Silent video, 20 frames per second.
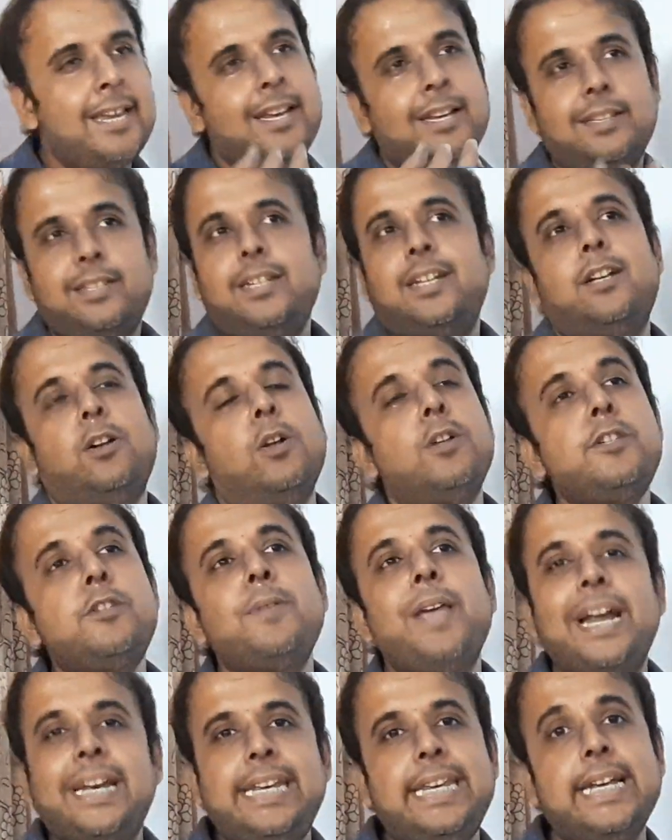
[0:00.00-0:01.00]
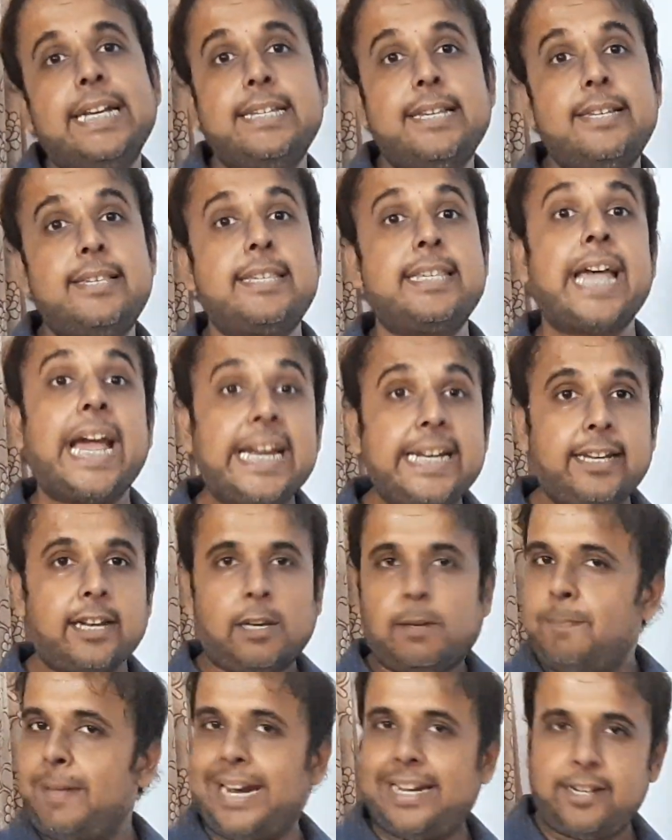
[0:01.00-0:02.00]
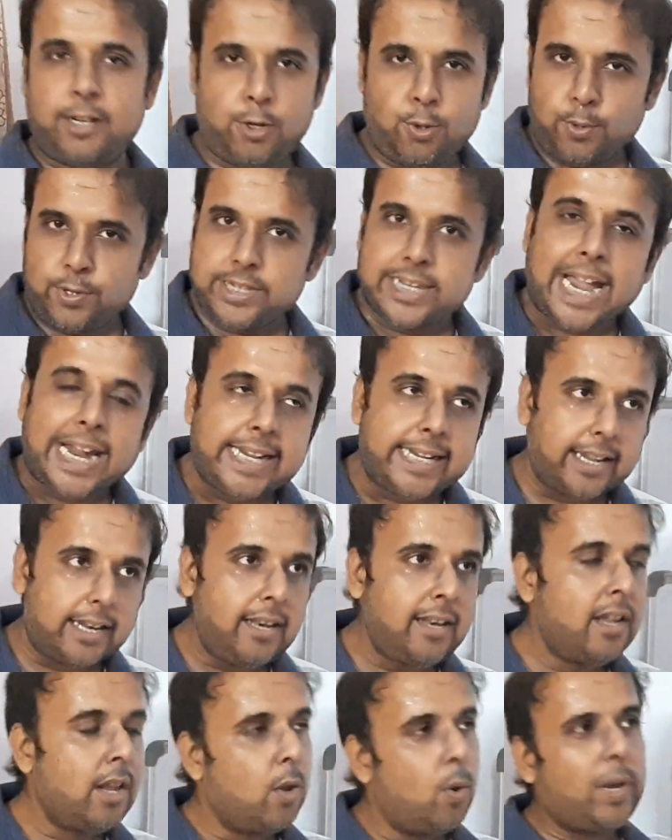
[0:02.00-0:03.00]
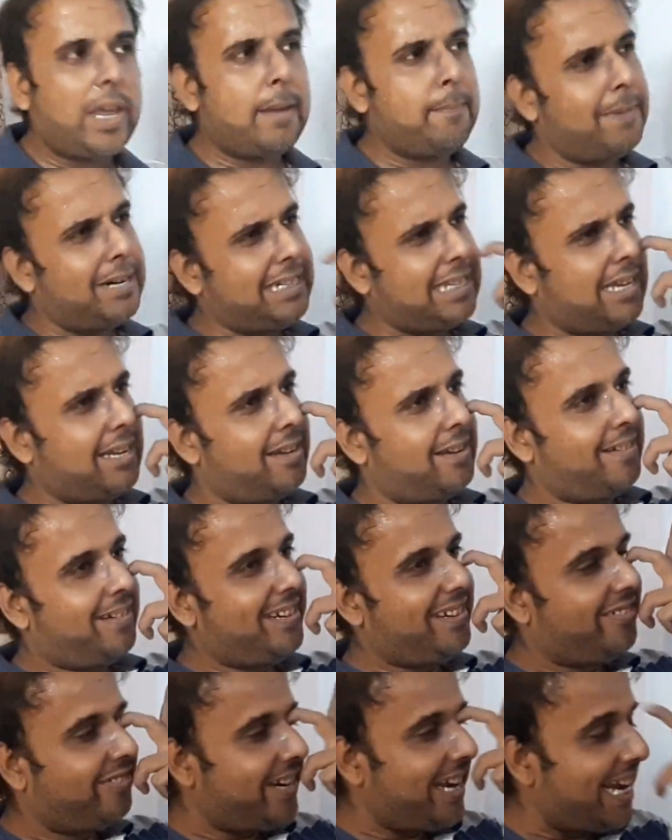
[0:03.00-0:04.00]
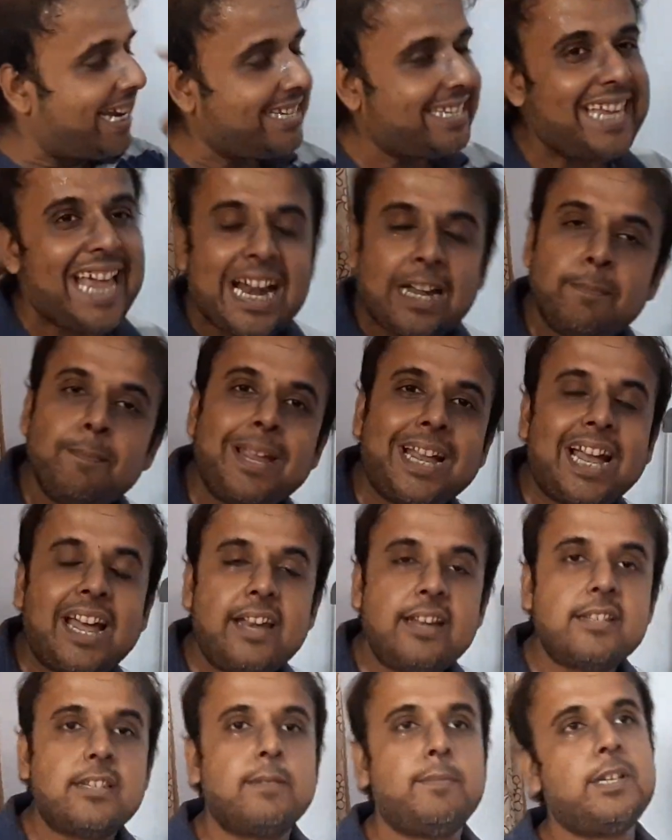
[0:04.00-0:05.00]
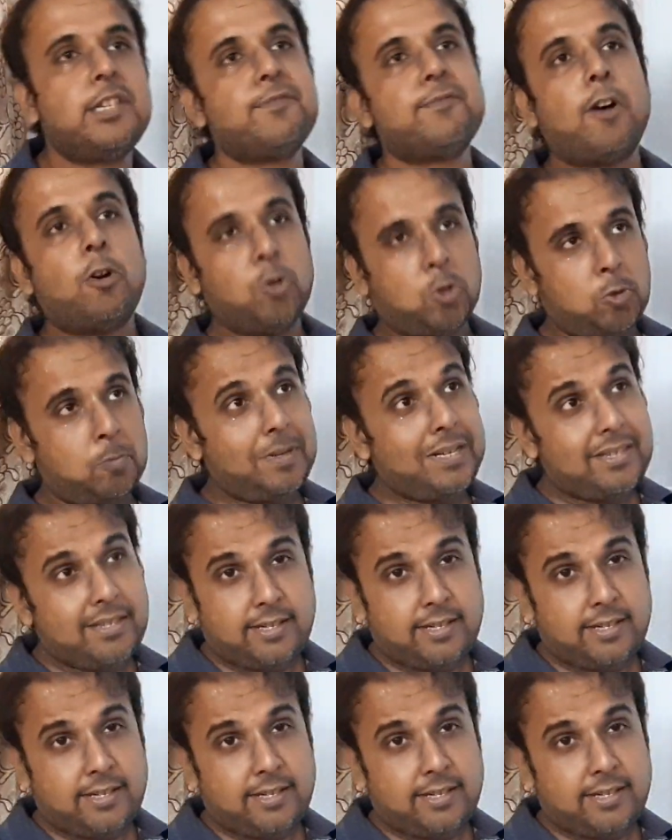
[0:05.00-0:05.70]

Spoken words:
They are also acting as a sidal, bactericidal. Okay, but the exact mechanism is found to be